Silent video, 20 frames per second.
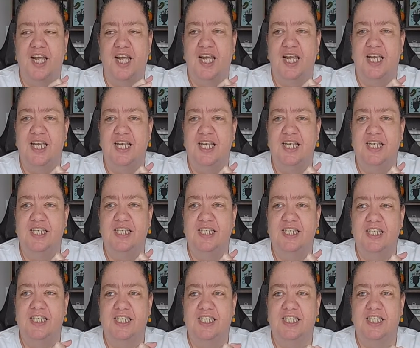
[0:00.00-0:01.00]

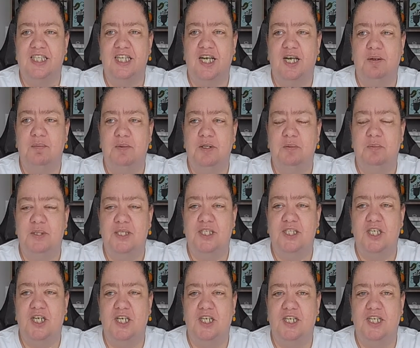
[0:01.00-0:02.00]
and I'm going to be
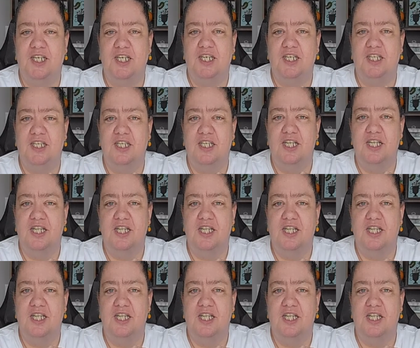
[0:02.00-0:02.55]
starting